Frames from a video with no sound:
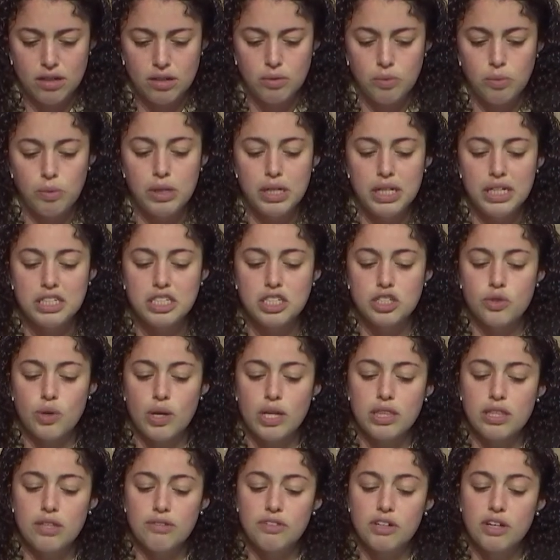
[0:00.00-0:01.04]
We need
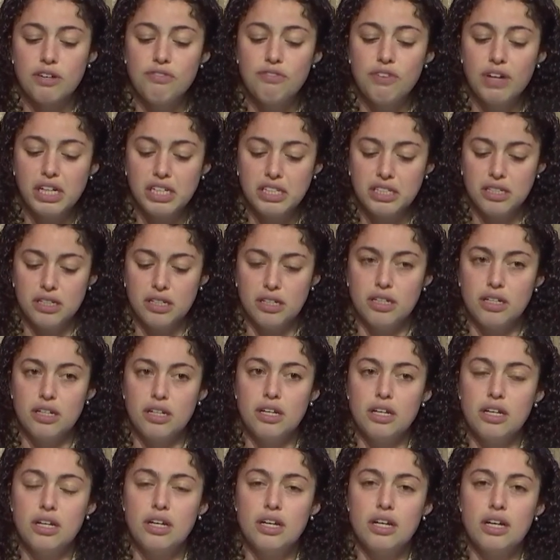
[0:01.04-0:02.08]
strength of conviction
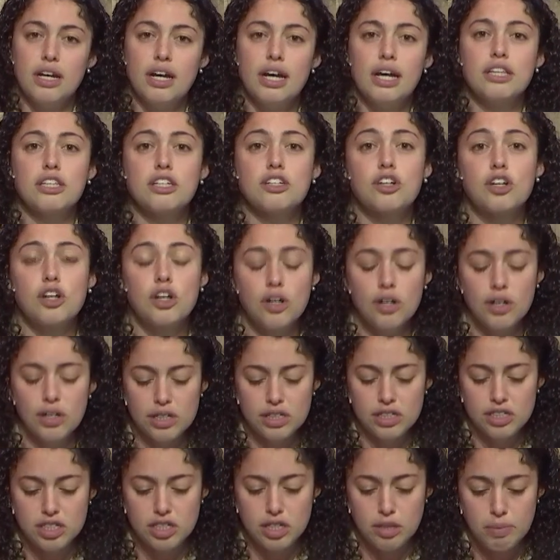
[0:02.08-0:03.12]
and the
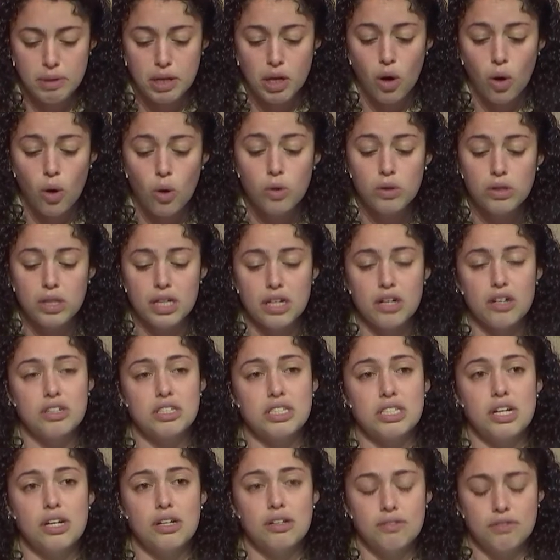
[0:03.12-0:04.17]
courage to be holy
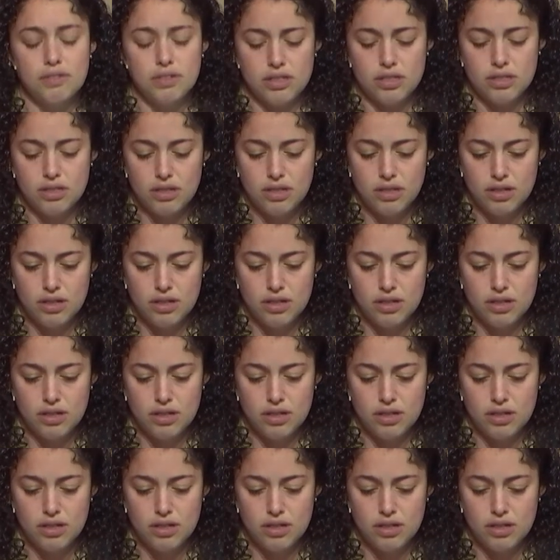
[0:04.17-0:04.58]
ourselves.